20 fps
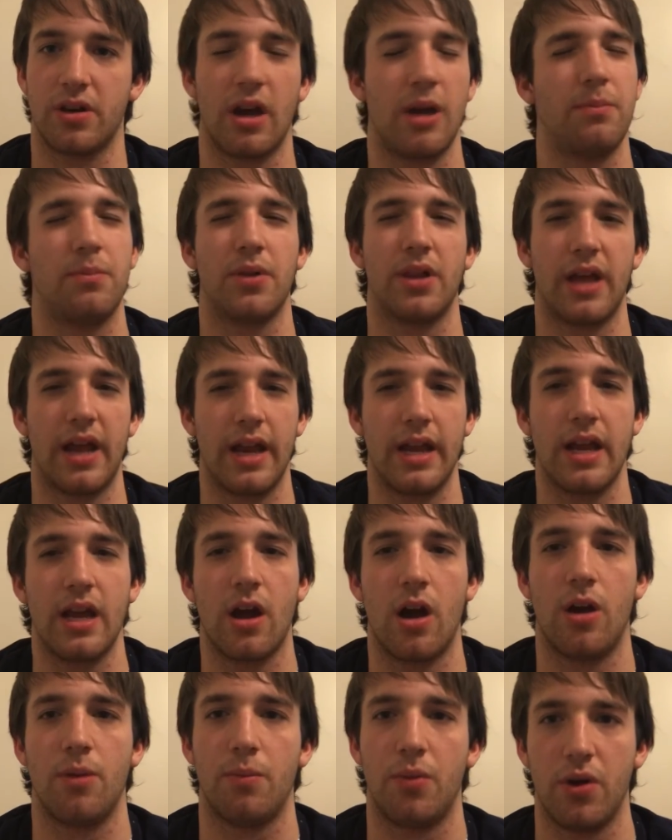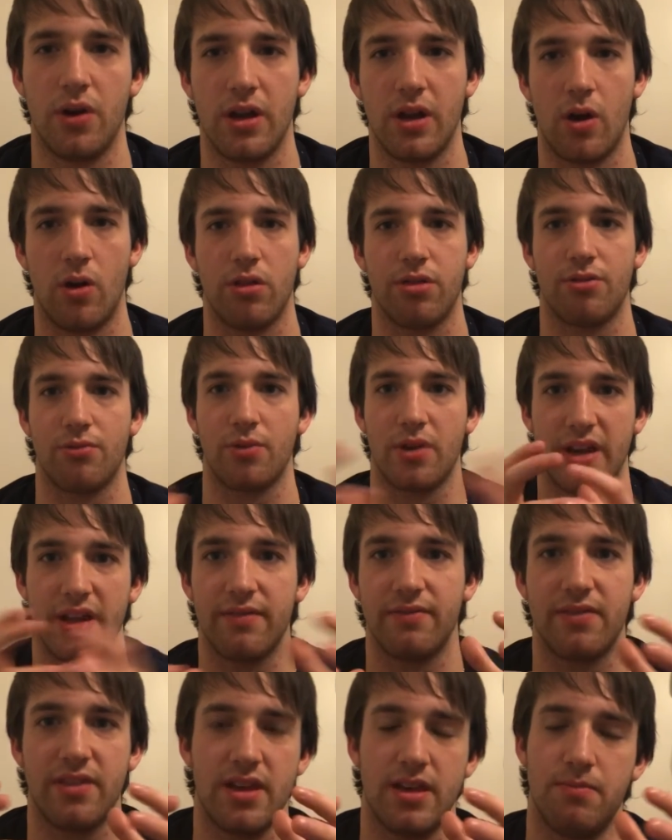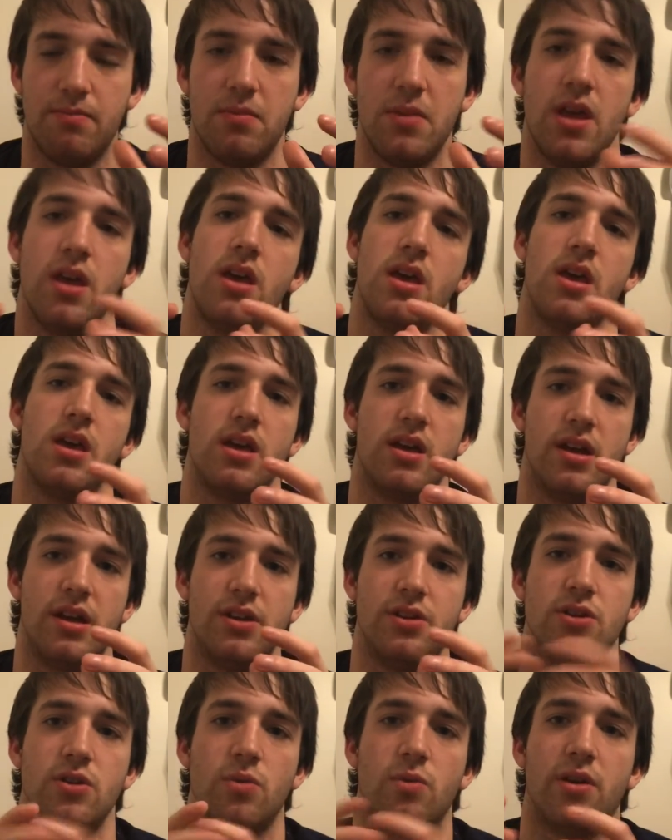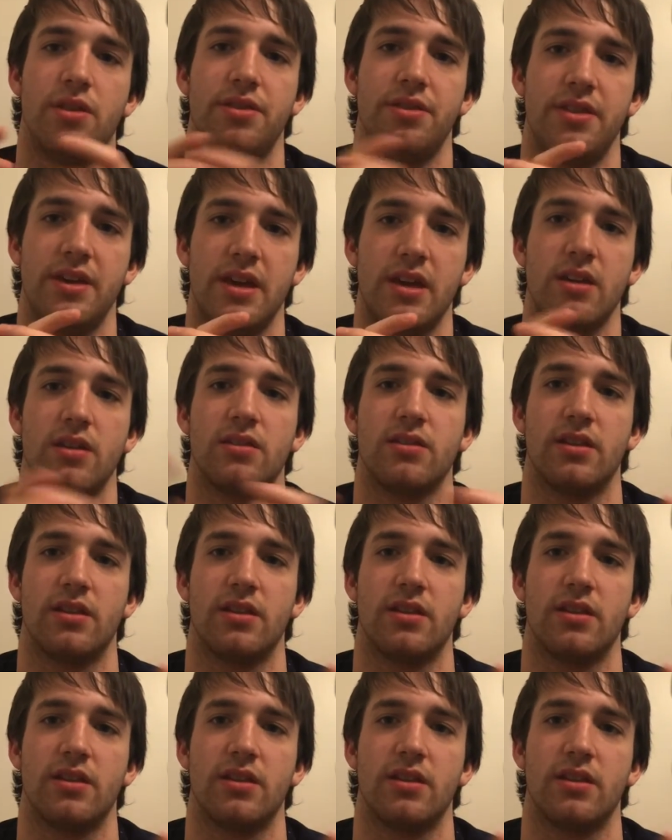I'm planning on putting all three of them into one thing.